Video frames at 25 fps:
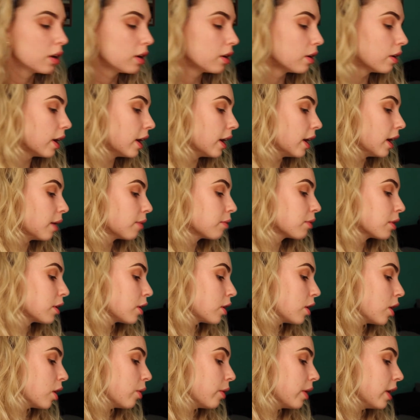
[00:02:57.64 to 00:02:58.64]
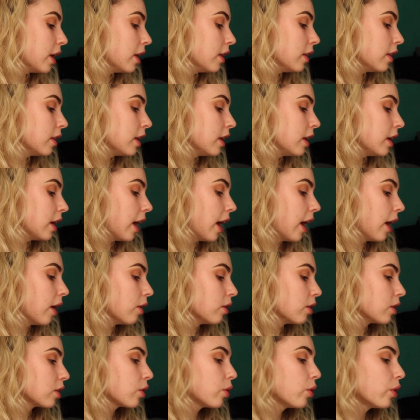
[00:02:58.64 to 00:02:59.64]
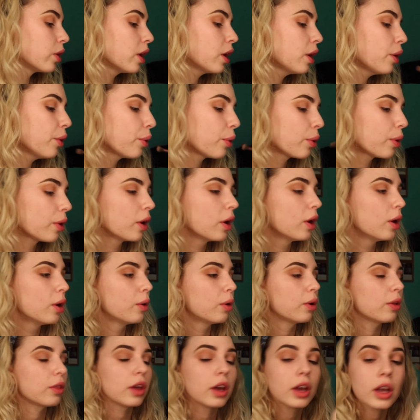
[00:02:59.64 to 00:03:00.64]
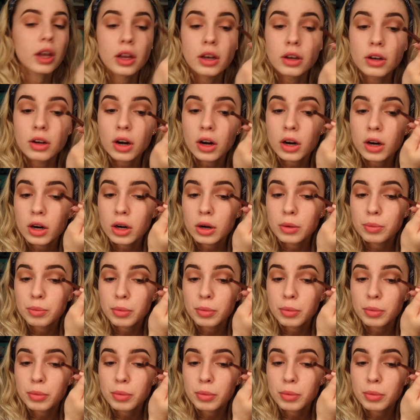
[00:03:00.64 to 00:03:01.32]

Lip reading: Right, I'm gonna go in the outer corner with a darker